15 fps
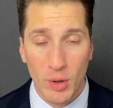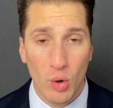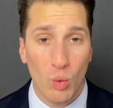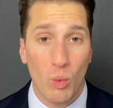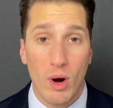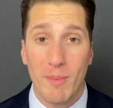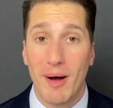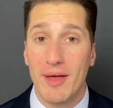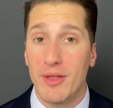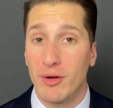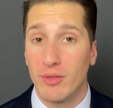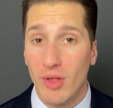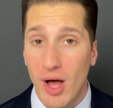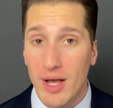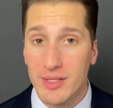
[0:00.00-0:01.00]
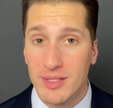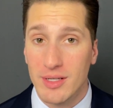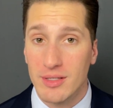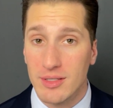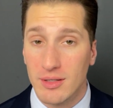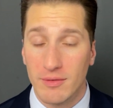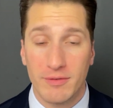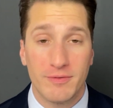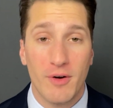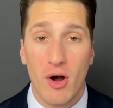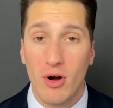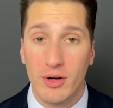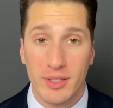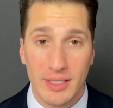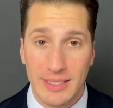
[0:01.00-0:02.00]
whereby their losses
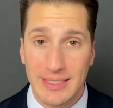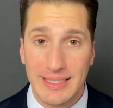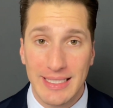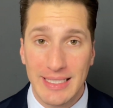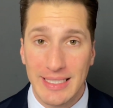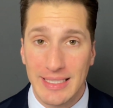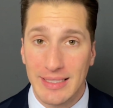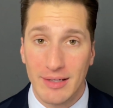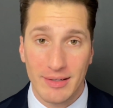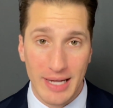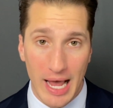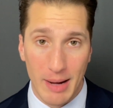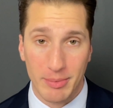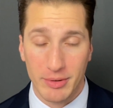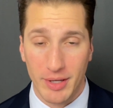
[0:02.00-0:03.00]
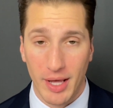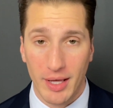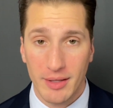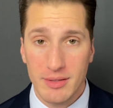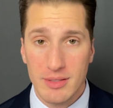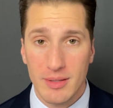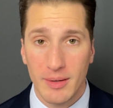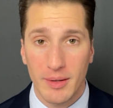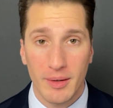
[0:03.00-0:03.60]
far and exceeded their capital gains.